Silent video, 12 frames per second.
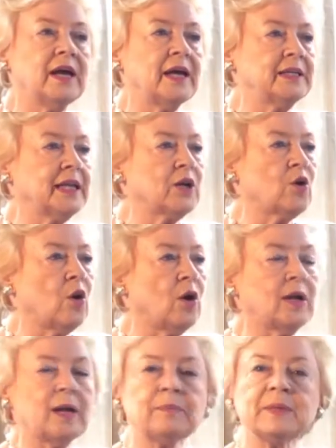And they
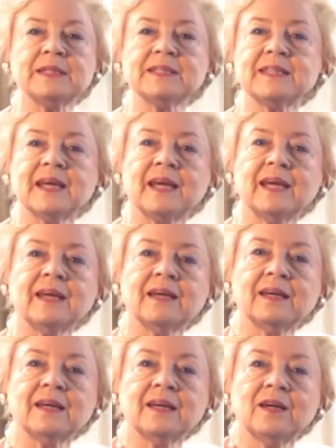call up and say,
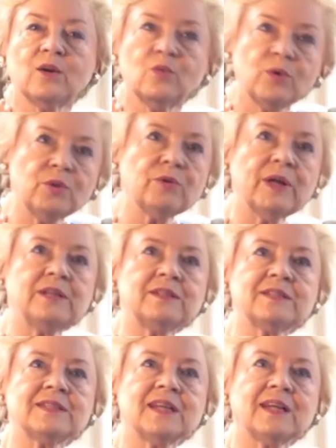we're ready
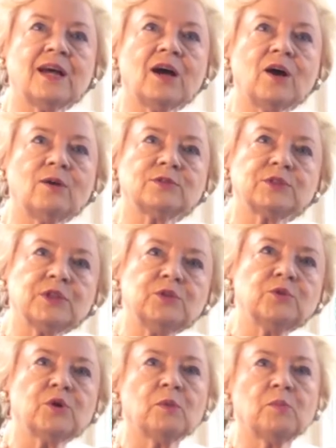to sell our house. Can
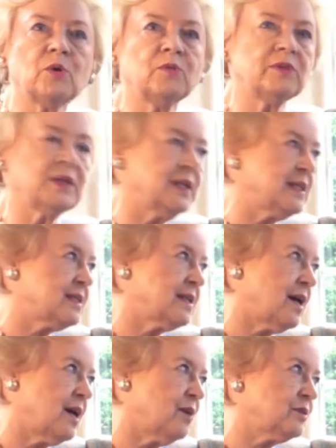you come over and list the
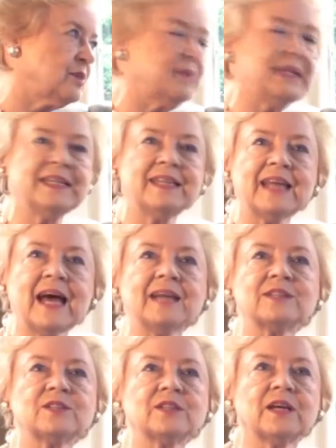house? I mean,
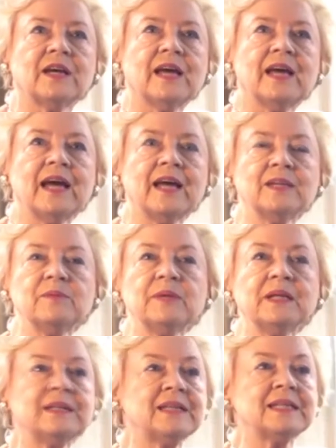and the
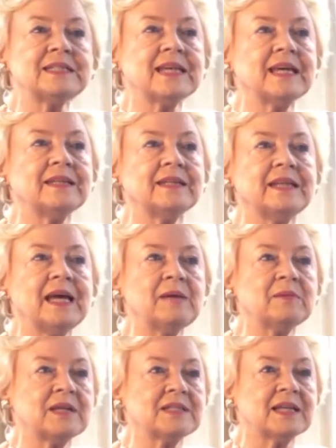minute they say the
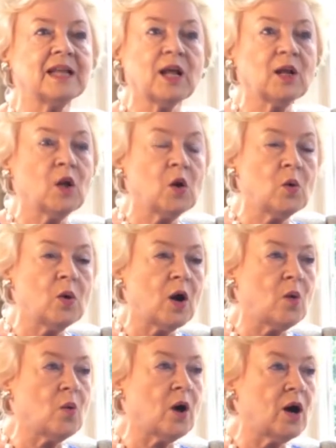name, and I said, hello,
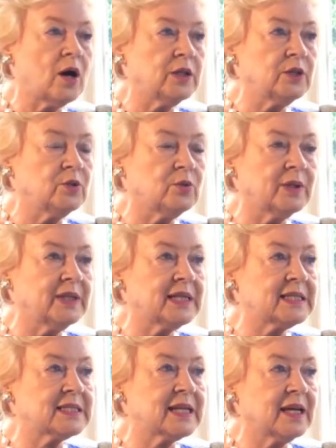how are you? And
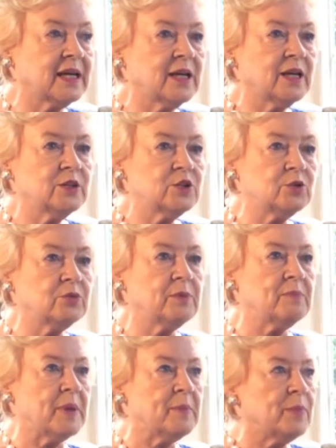they say, do you
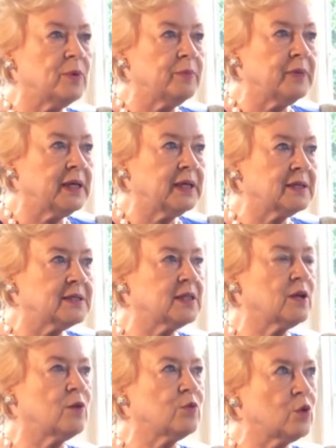remember me? And I
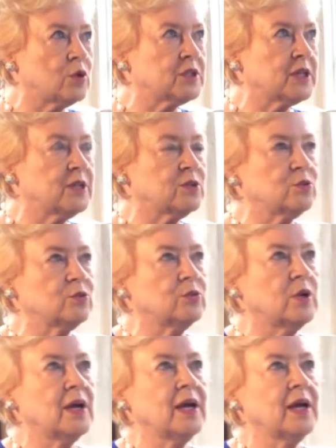said, of course I do.